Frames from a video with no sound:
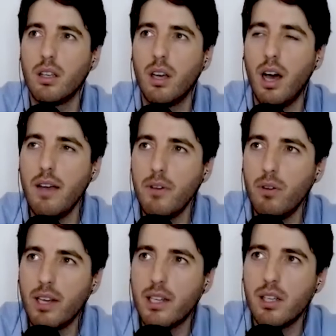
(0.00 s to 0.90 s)
I
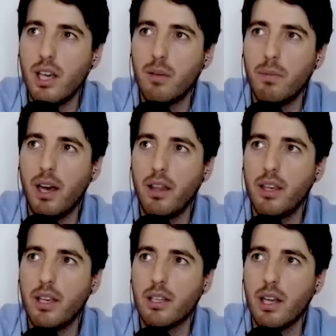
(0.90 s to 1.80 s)
feel like
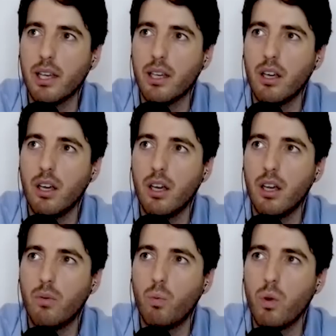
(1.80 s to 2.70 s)
psychopath is like,
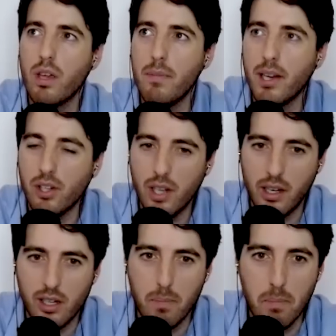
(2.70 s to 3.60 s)
we imagine
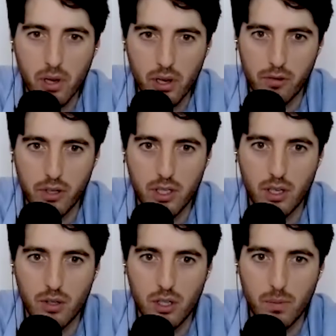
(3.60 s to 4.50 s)
that as a murderous
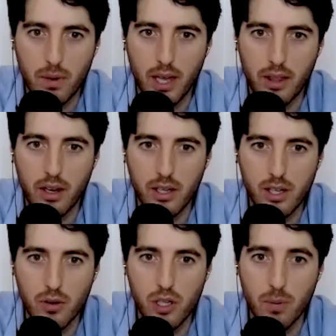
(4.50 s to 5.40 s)
sociopath, and a
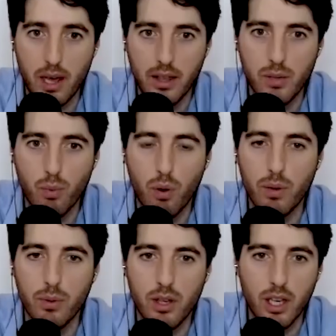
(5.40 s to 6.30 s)
sociopath is what
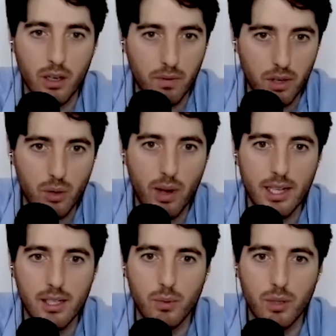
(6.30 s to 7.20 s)
we would think of you
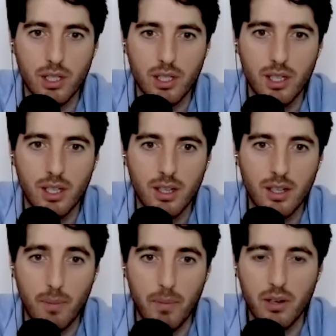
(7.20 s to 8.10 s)
as, which is
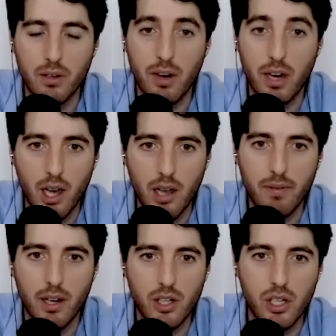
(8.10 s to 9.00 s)
somebody who's very high
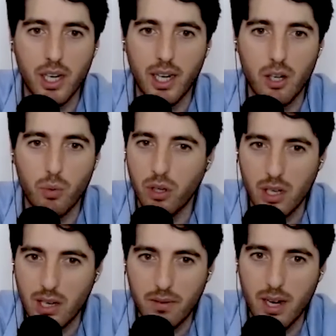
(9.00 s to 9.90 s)
functioning and you
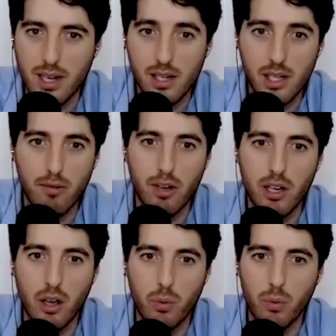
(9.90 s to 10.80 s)
wouldn't even necessarily
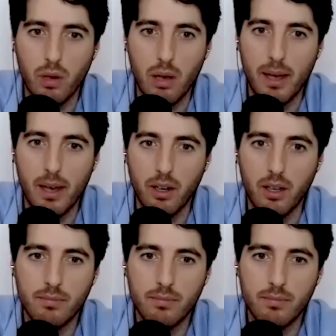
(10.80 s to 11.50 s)
know about it.